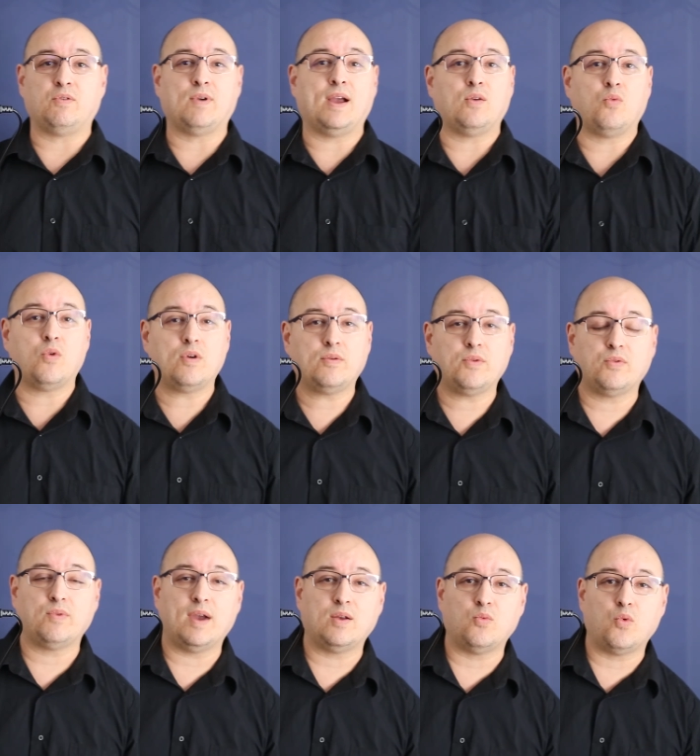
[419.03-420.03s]
Ron Warren with
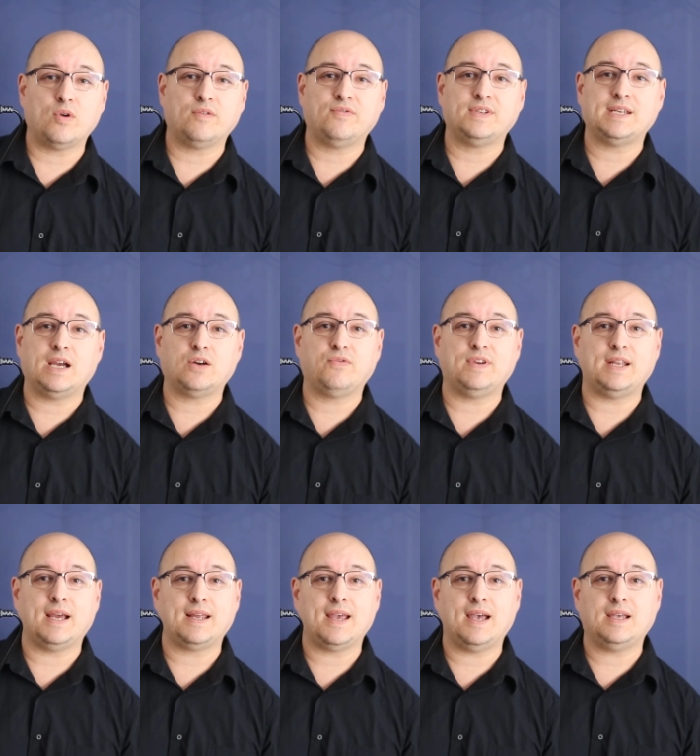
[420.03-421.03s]

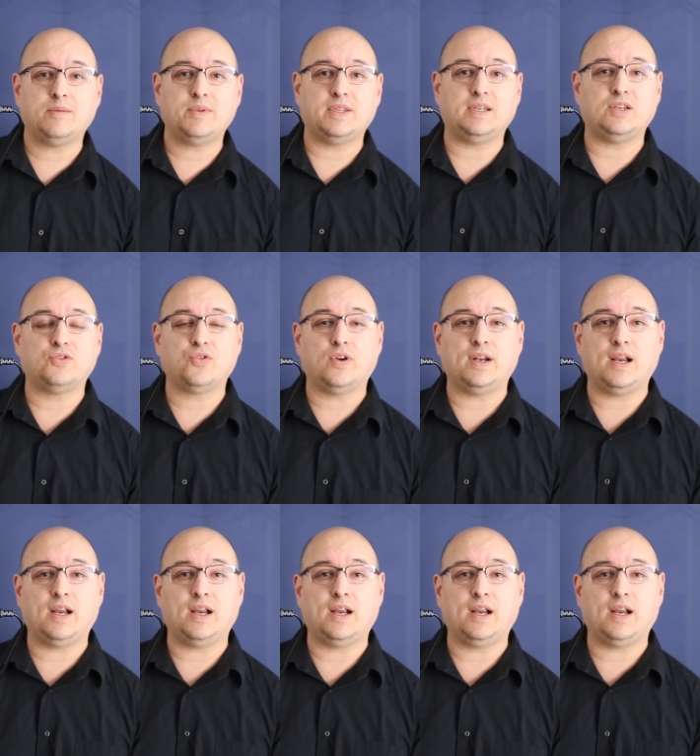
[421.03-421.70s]
RonWarrenPhotography.com in the Detroit